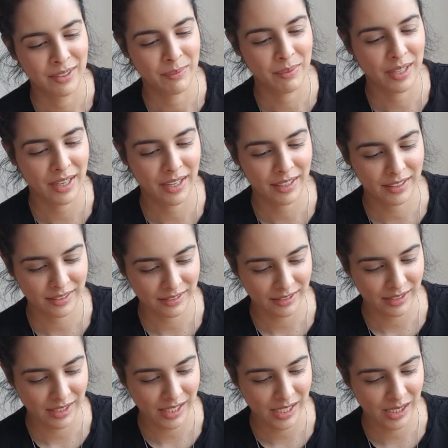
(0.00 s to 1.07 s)
but
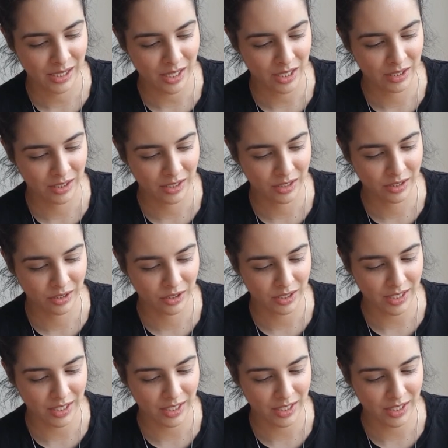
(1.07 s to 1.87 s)
it's all good.